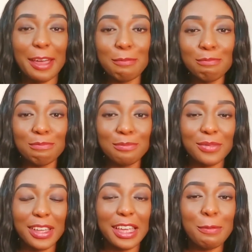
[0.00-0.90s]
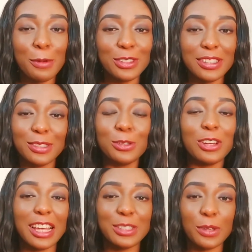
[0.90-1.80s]
Igbos do
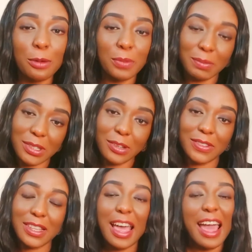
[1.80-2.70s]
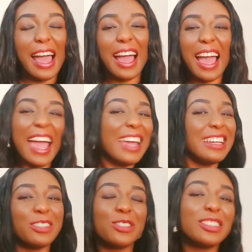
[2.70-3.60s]
not like to help themselves.
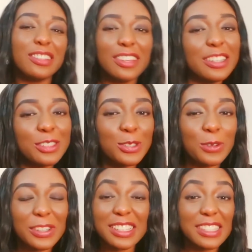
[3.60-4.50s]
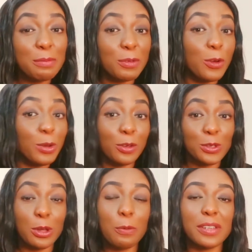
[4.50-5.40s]
I don't think so. As I said before, we
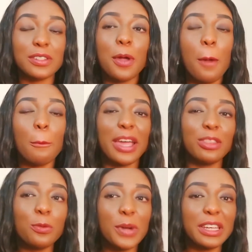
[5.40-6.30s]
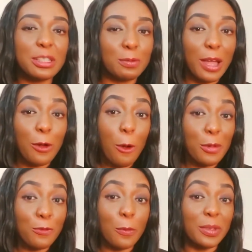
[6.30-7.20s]
love to help ourselves. But you know where these people are
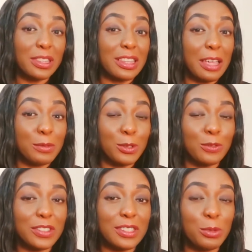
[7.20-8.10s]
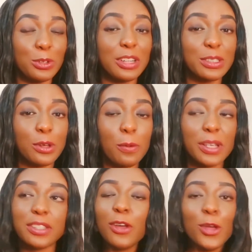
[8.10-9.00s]
coming from in terms of this, we don't like to help
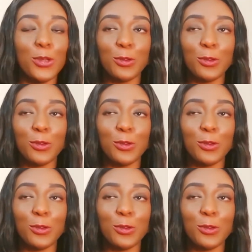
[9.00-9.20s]
ourselves.